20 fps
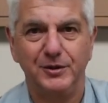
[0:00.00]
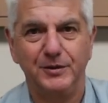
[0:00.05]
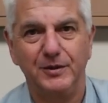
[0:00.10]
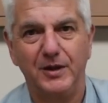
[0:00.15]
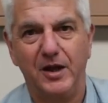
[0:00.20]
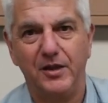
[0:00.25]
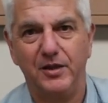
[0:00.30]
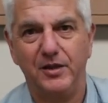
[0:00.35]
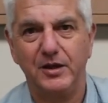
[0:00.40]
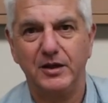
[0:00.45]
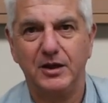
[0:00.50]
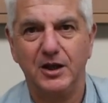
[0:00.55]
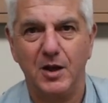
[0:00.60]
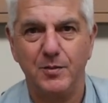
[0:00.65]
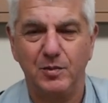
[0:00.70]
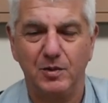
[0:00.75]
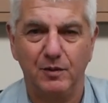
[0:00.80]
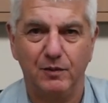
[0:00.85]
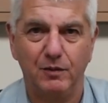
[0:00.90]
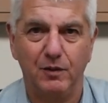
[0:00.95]
other than keep
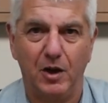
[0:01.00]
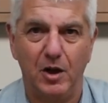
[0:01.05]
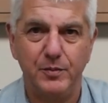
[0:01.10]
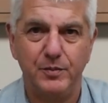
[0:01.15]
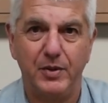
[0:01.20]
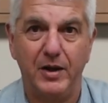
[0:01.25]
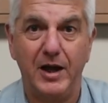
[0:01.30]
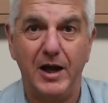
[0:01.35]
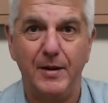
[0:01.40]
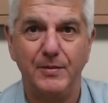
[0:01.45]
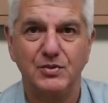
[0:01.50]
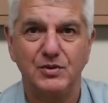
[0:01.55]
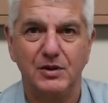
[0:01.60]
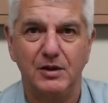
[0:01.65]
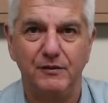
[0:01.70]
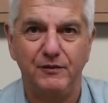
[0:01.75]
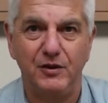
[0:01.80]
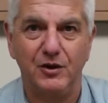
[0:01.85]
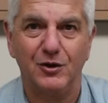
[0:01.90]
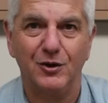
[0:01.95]
you afloat perhaps
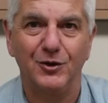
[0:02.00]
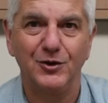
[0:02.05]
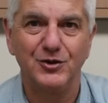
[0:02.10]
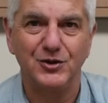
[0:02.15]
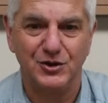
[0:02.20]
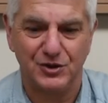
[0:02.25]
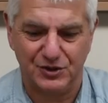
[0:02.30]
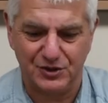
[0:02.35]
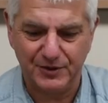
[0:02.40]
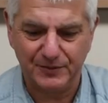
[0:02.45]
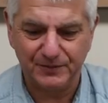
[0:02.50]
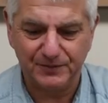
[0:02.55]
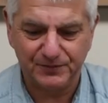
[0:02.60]
if you're conscious.